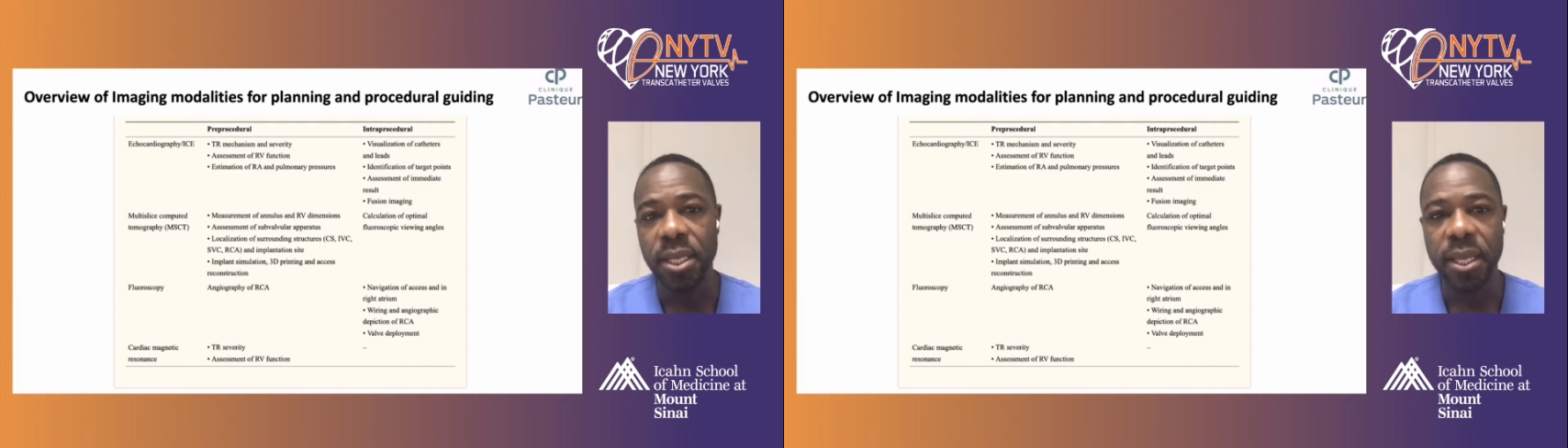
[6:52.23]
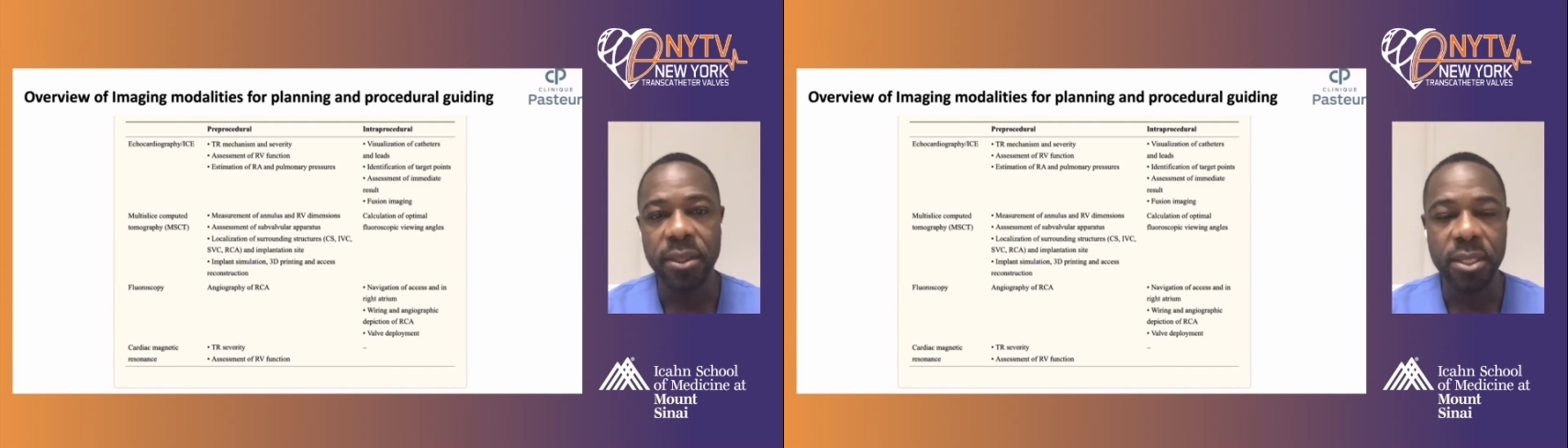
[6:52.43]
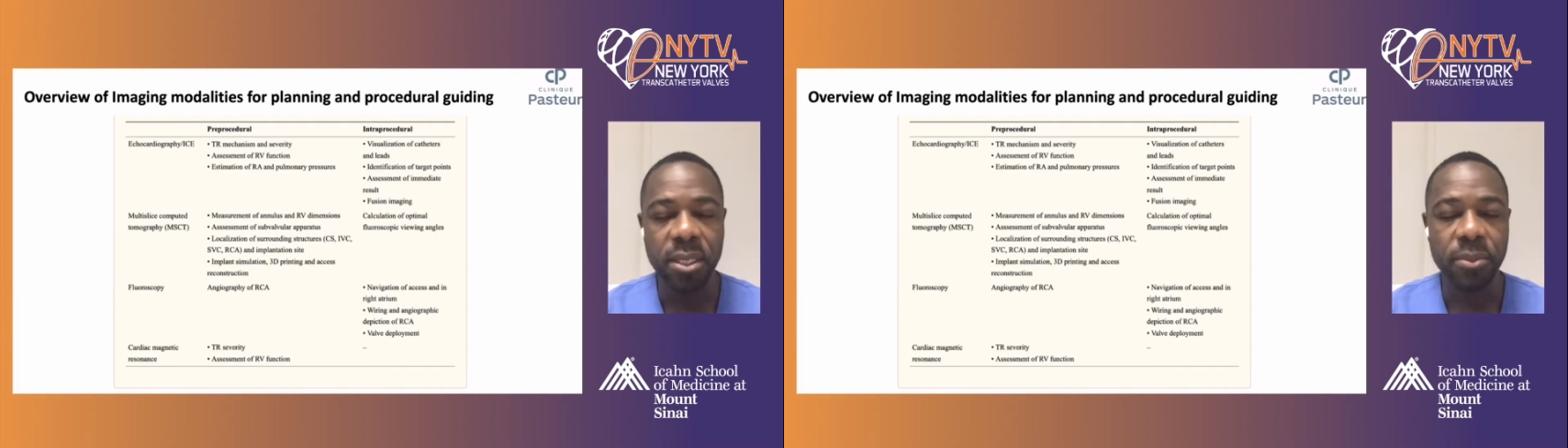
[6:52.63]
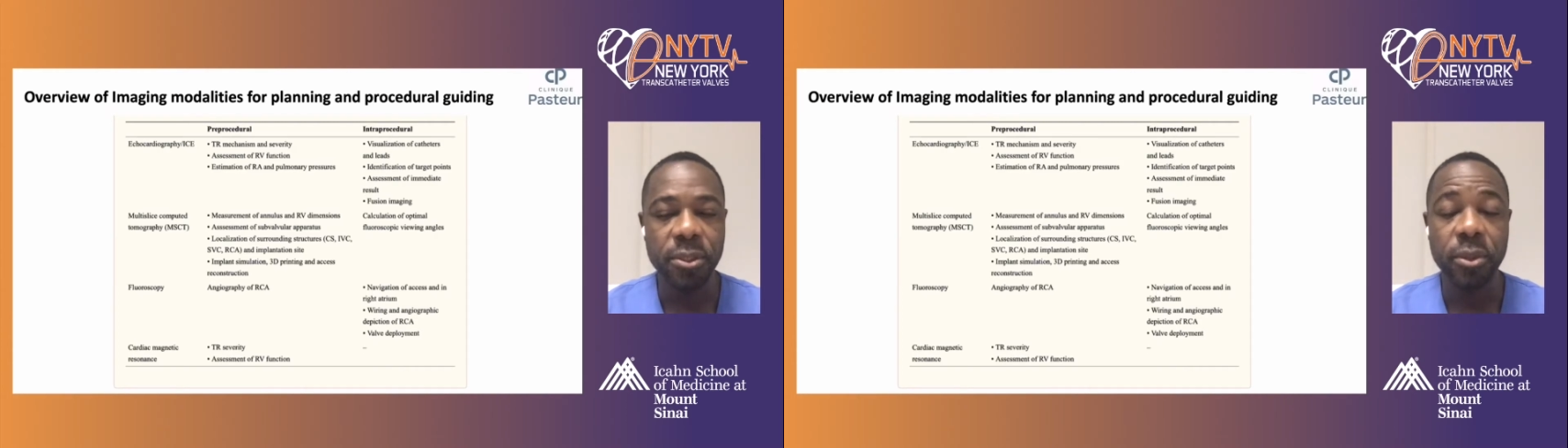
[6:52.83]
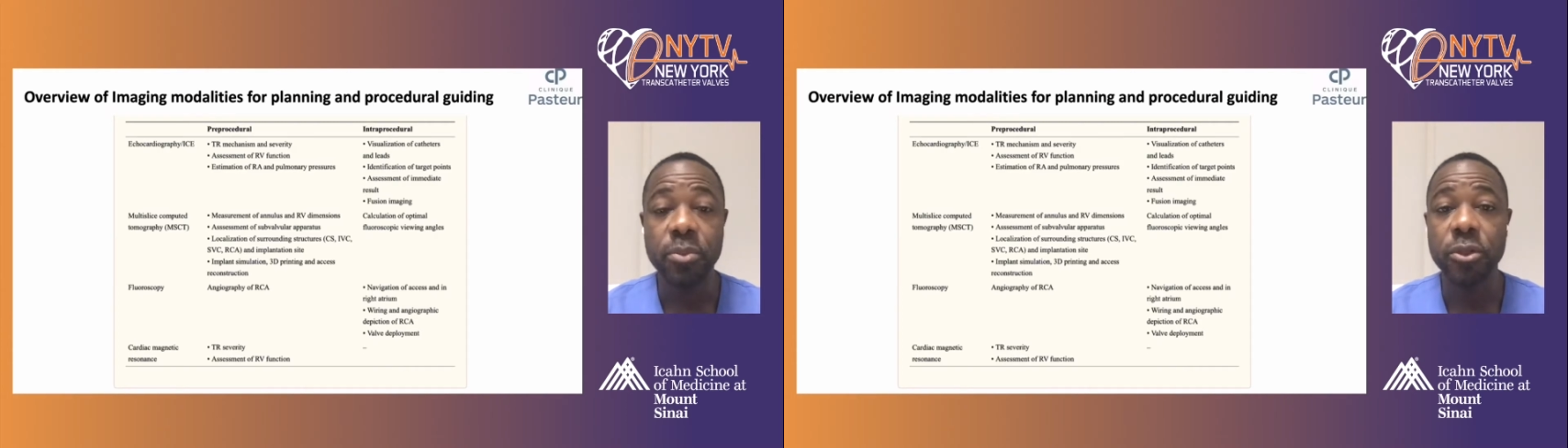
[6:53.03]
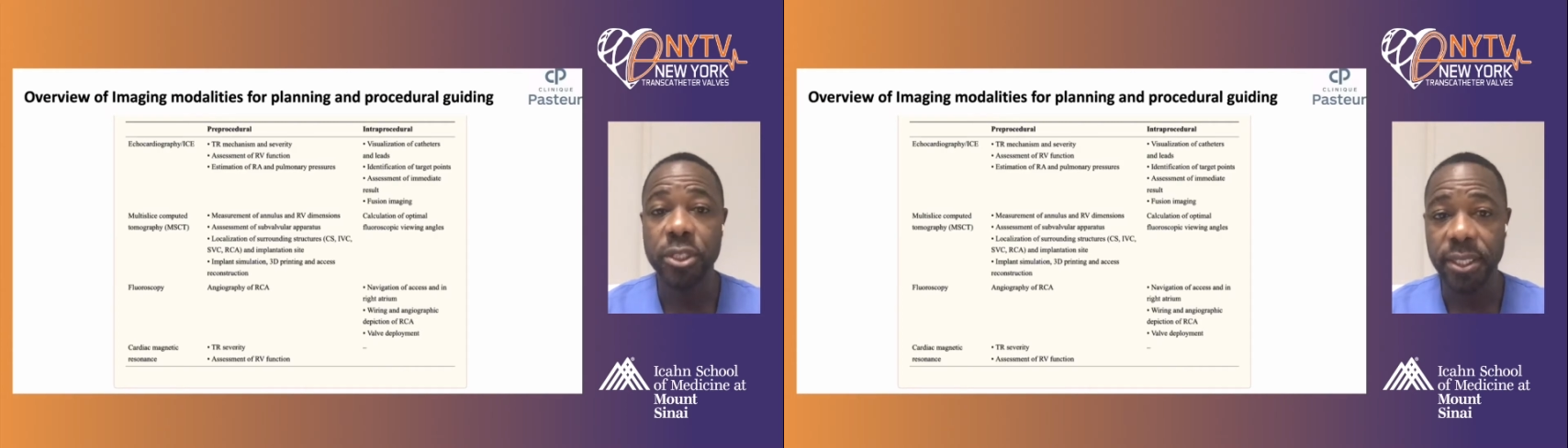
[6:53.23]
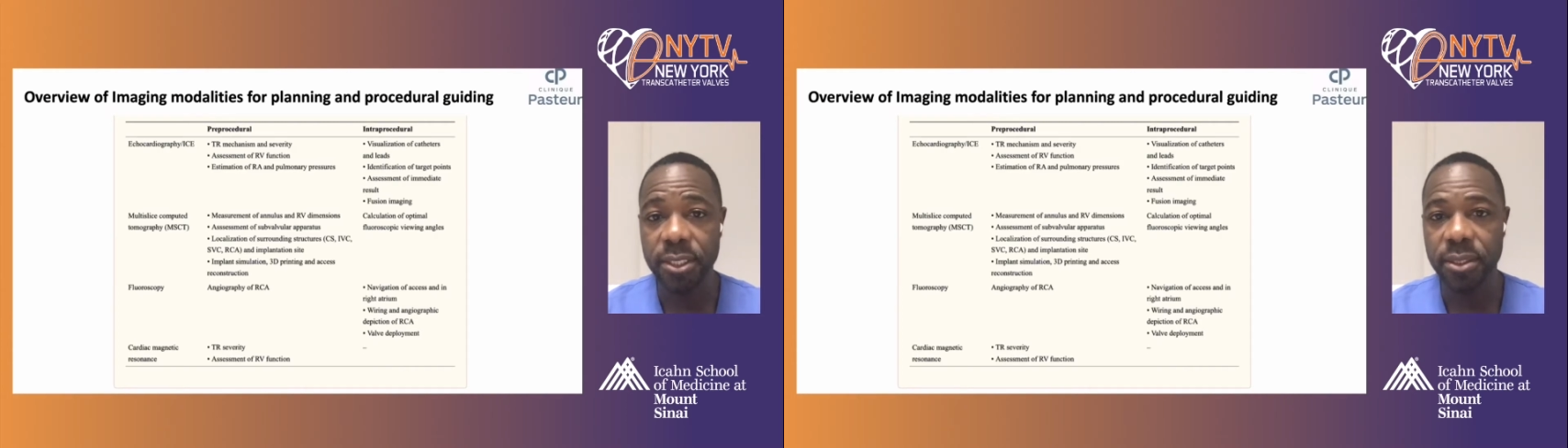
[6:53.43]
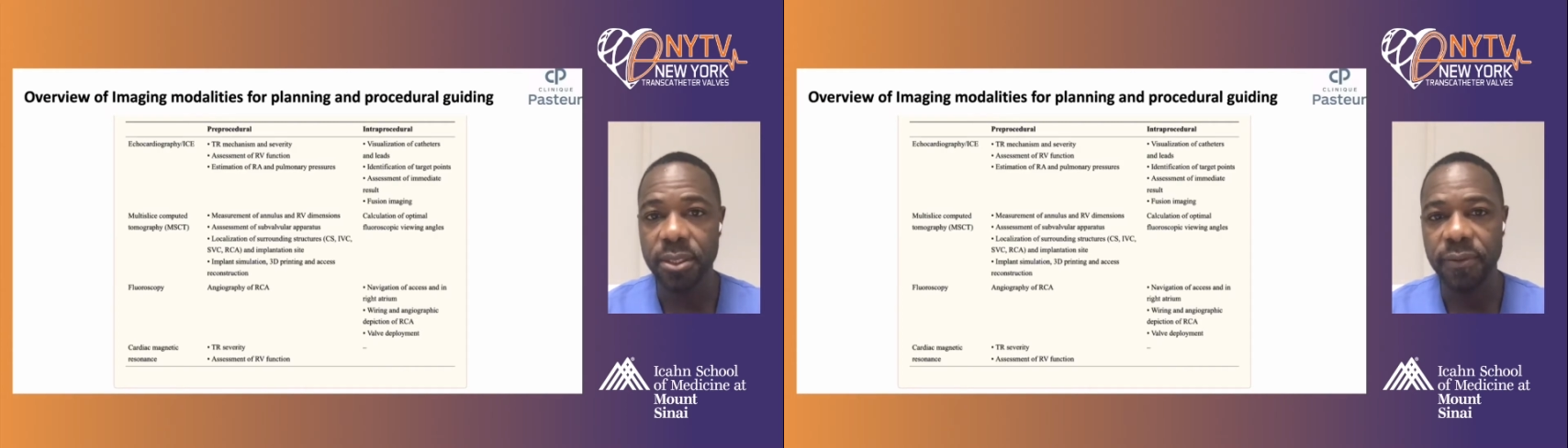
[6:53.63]
and the optimal
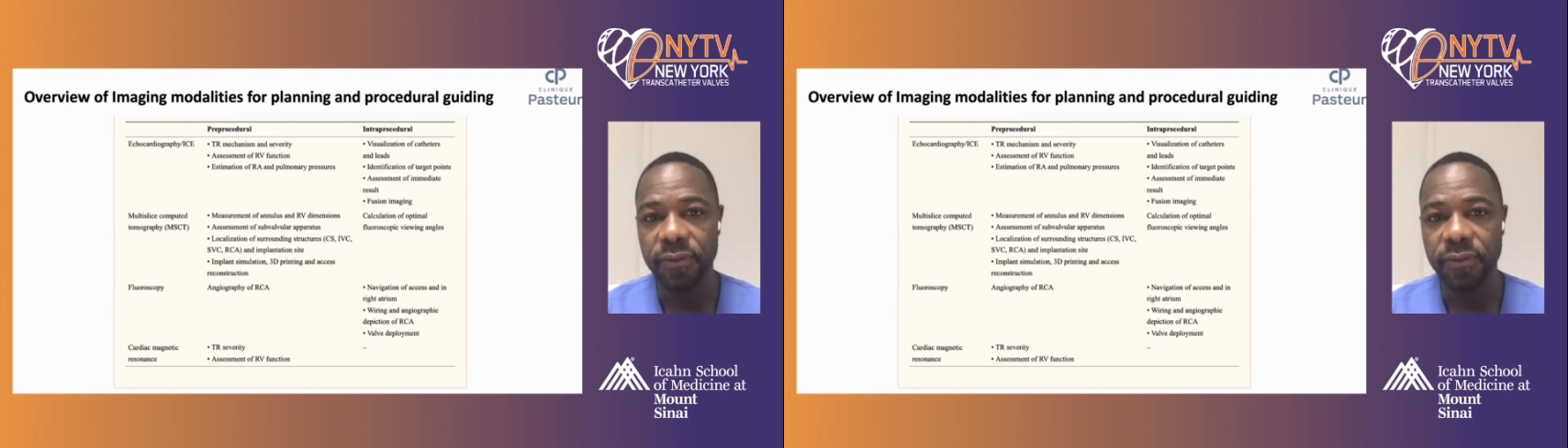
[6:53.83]
projections